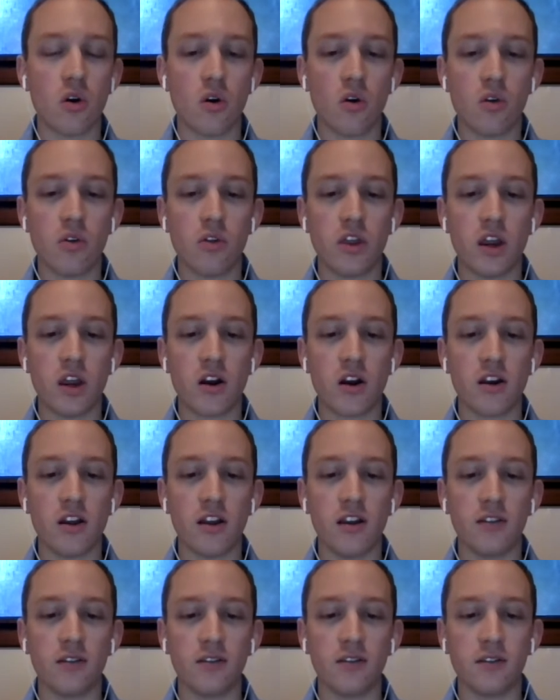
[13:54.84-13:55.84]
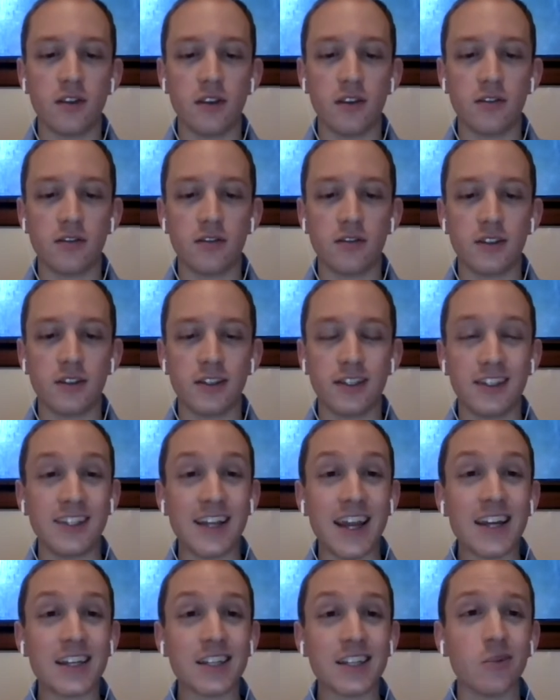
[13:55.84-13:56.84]
there is this
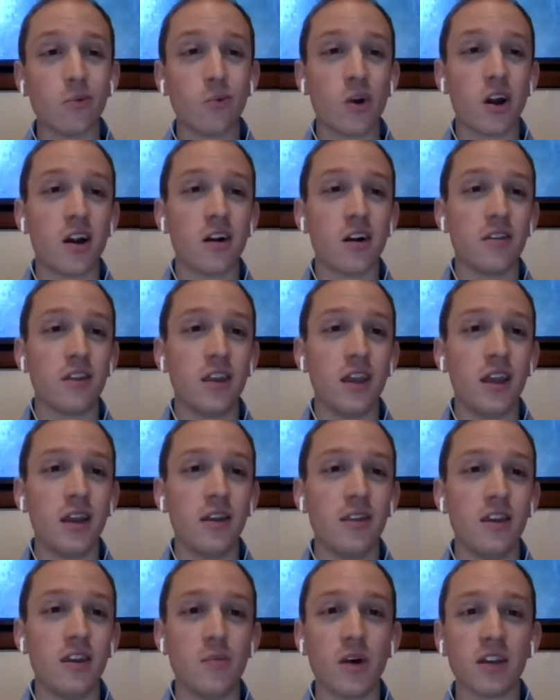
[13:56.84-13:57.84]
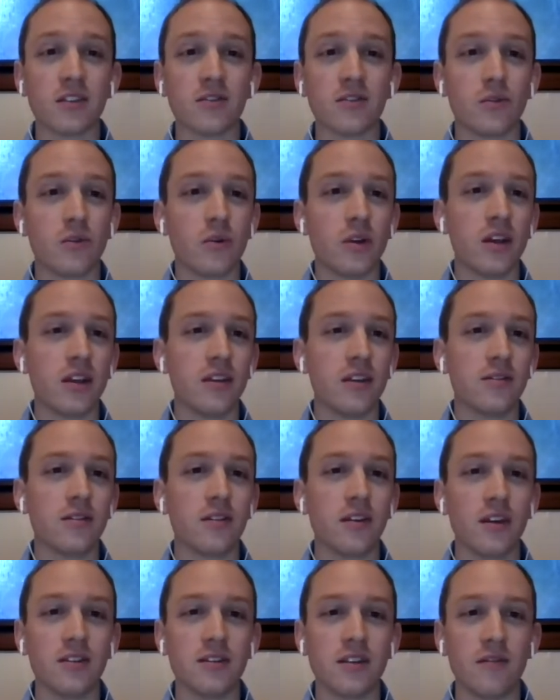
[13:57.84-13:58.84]
state where the muscle is
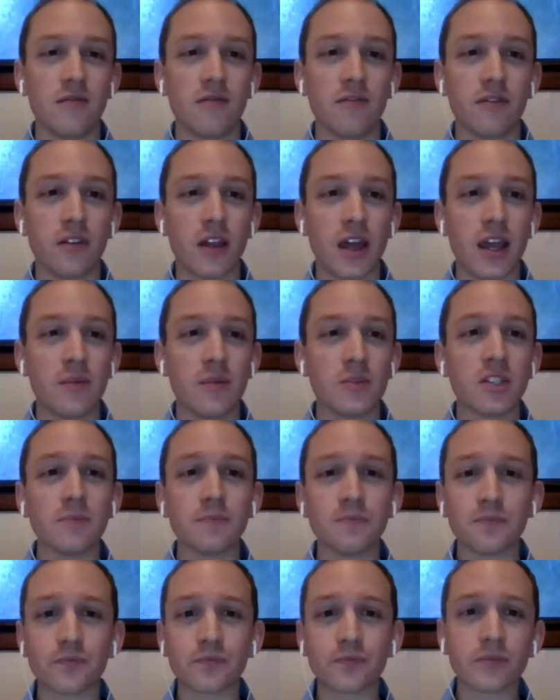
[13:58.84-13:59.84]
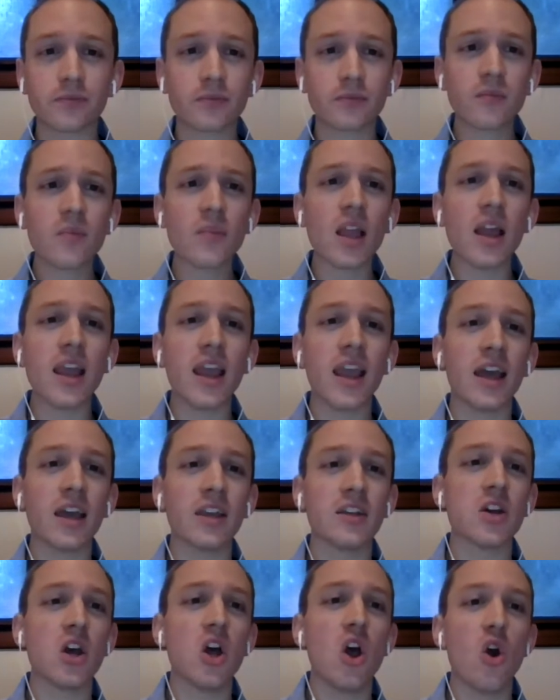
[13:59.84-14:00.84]
inflamed,
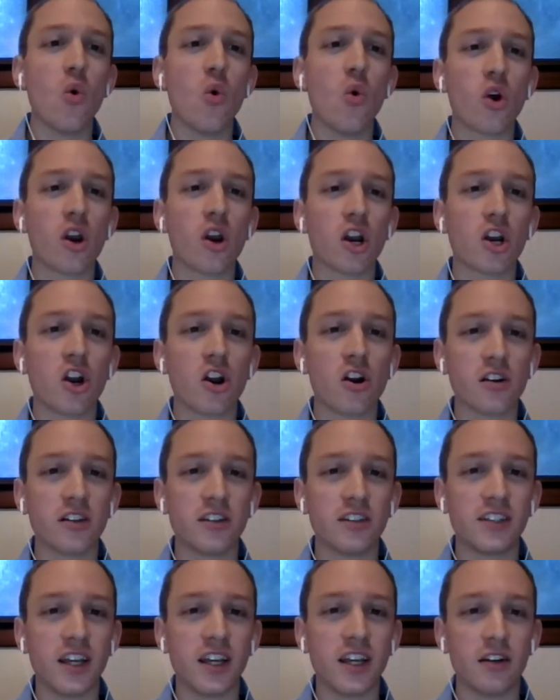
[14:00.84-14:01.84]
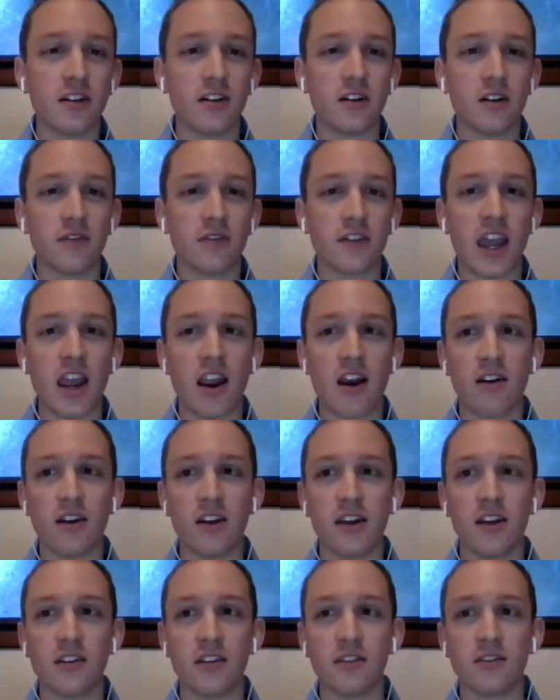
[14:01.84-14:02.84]
and what our current standard of care
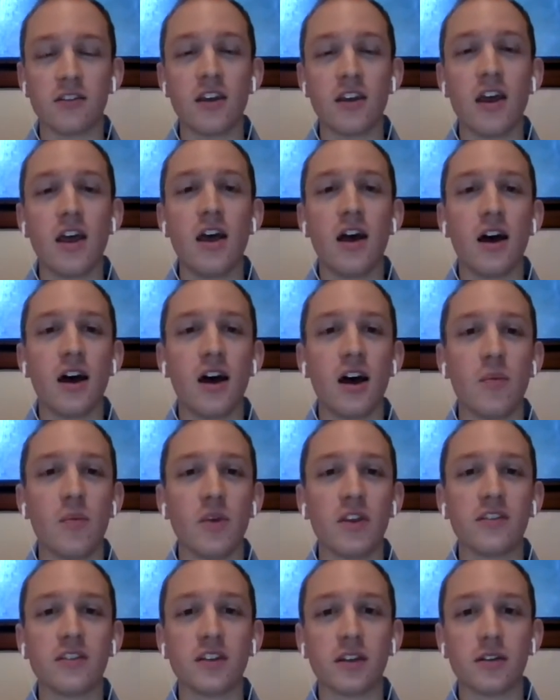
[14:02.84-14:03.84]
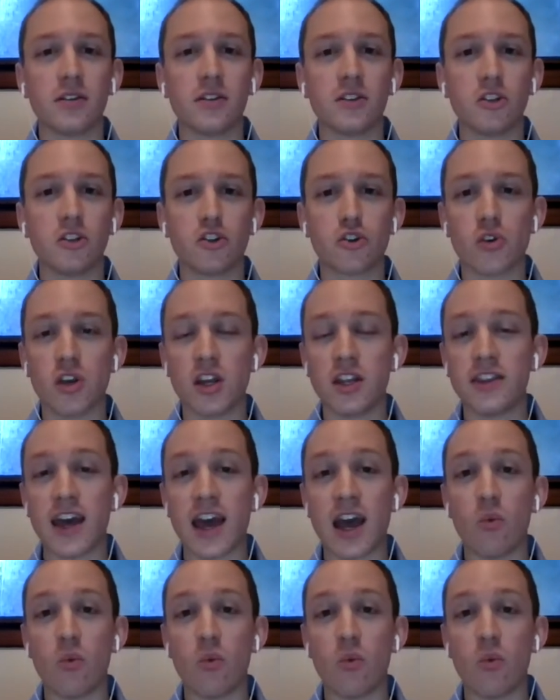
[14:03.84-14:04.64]
is to treat that